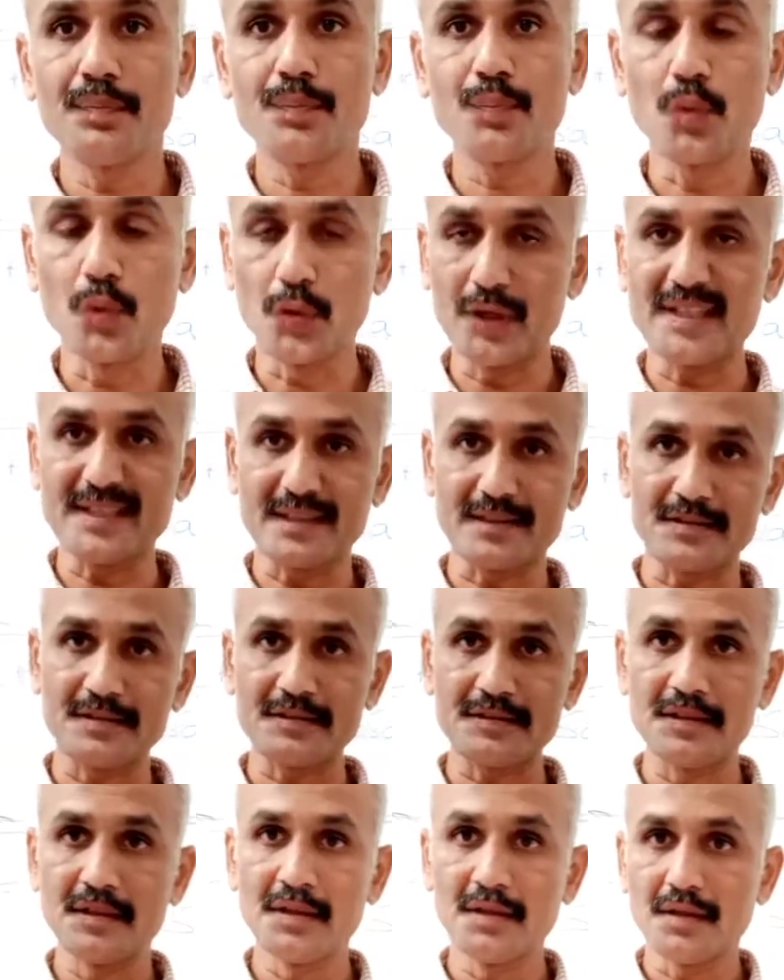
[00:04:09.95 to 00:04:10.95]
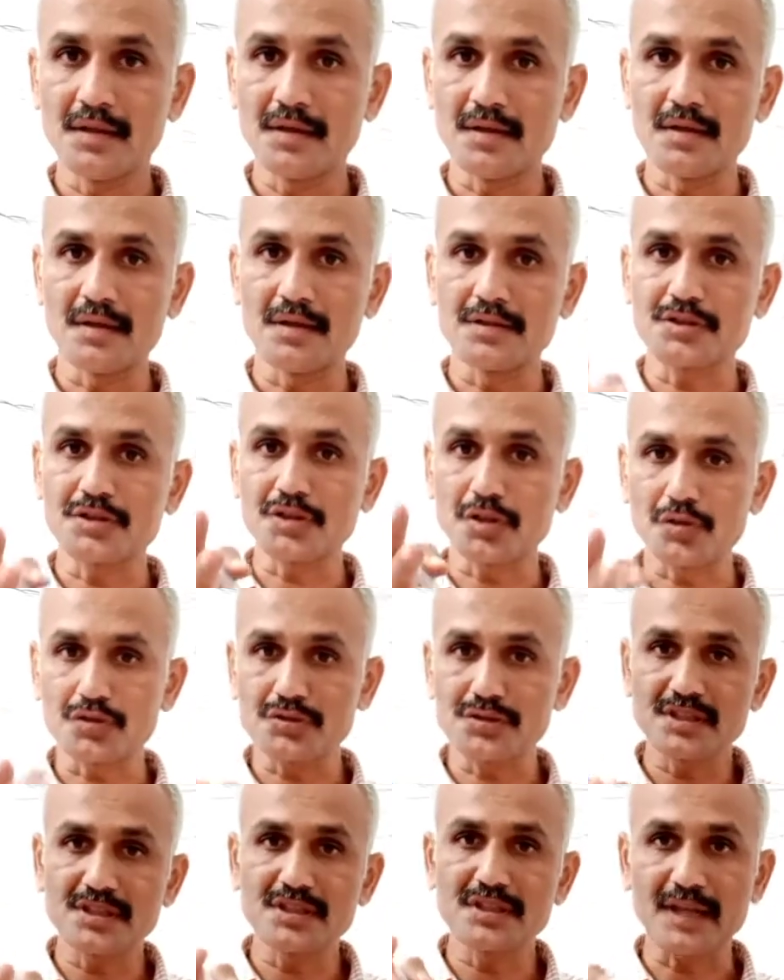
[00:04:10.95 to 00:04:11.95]
poetess
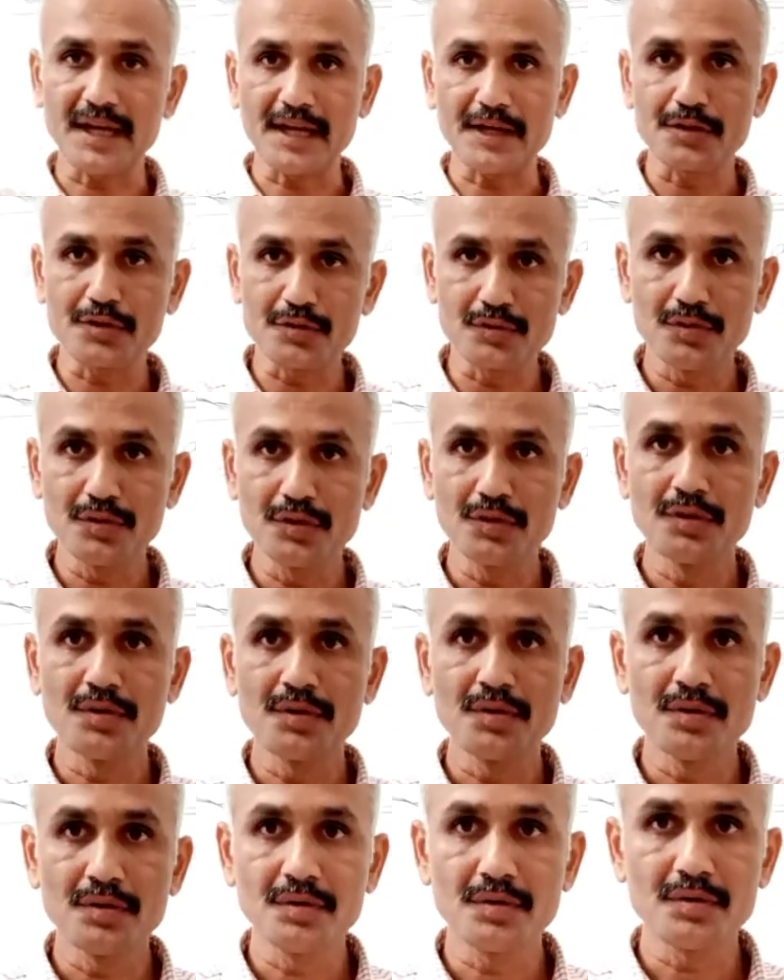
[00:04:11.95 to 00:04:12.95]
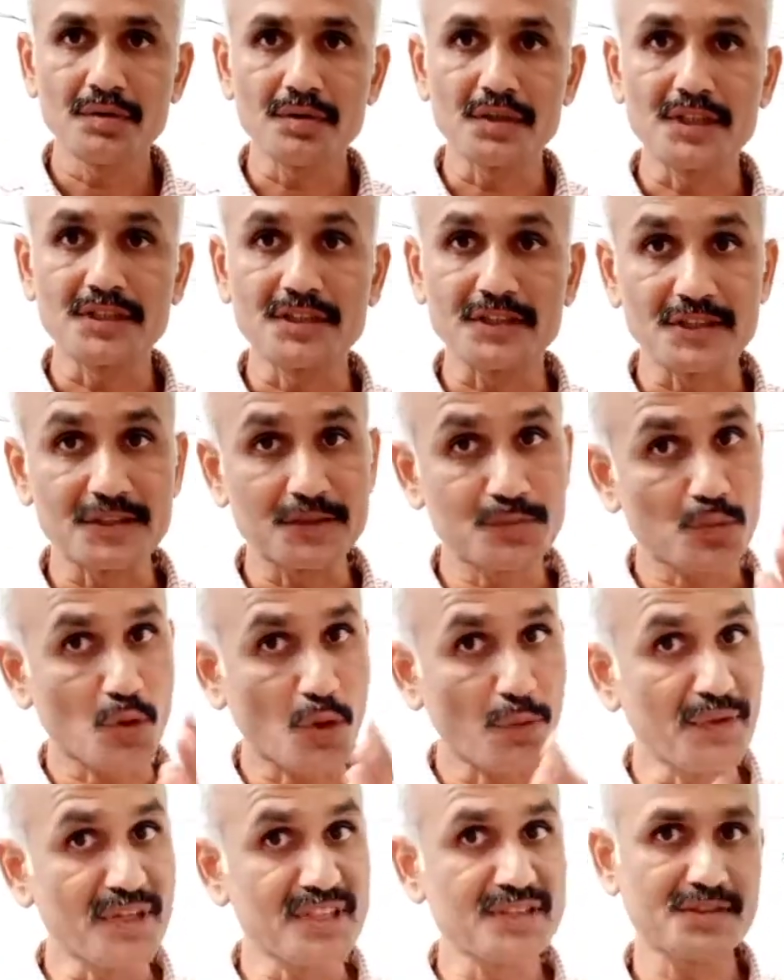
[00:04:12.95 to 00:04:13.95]
Sarojini Naidu is
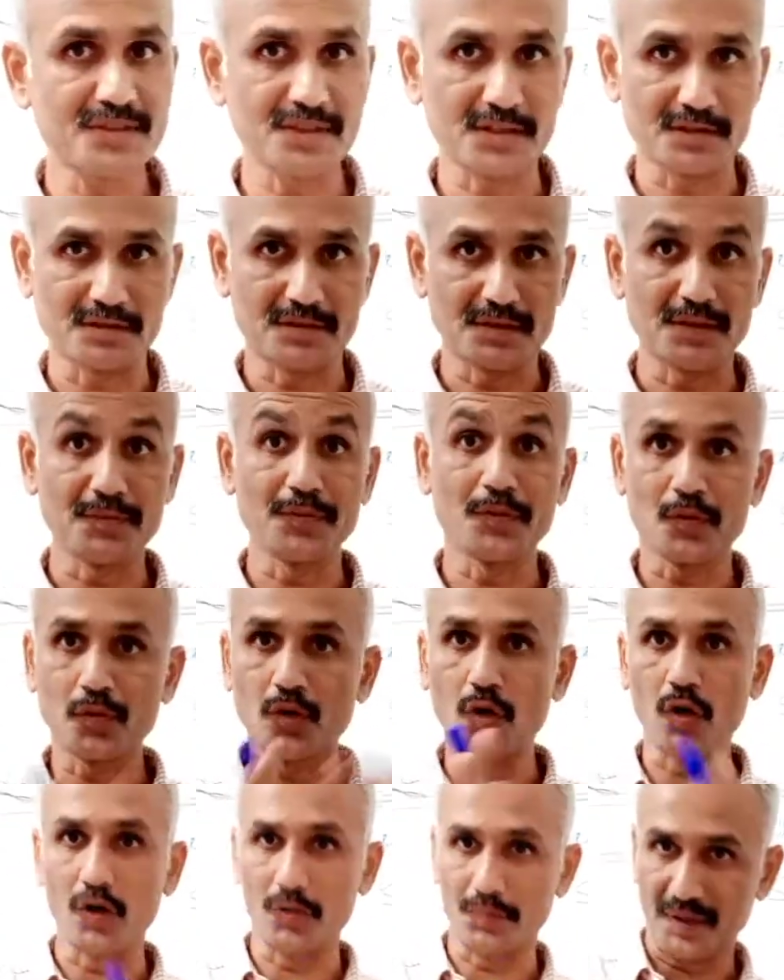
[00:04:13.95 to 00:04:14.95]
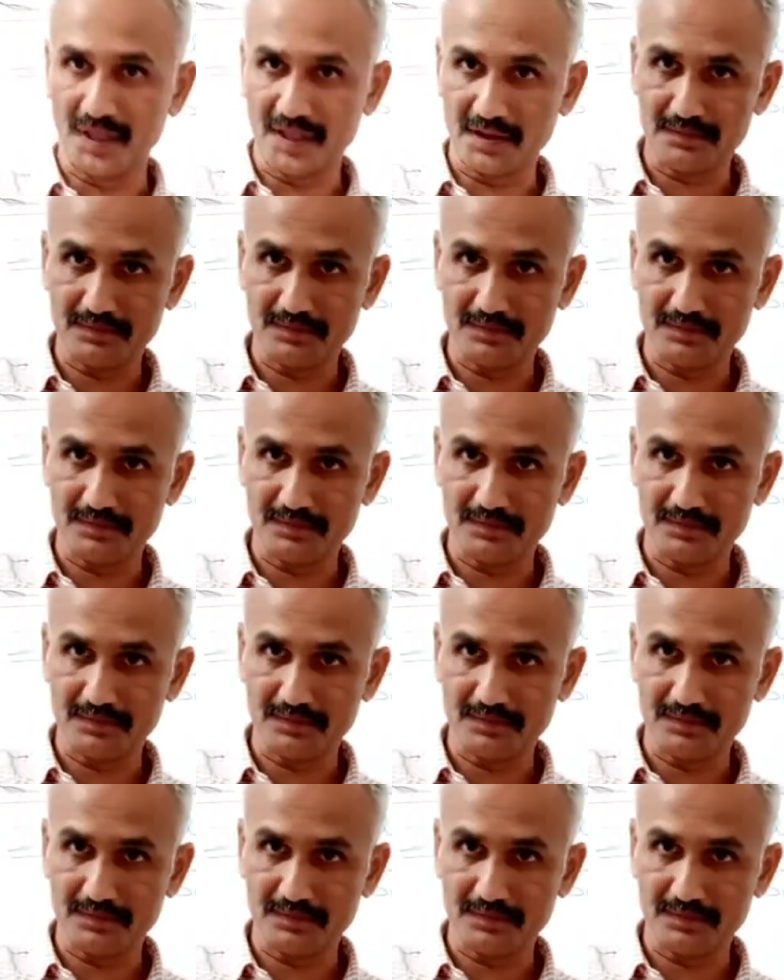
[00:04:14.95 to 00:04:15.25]
promising, if you call.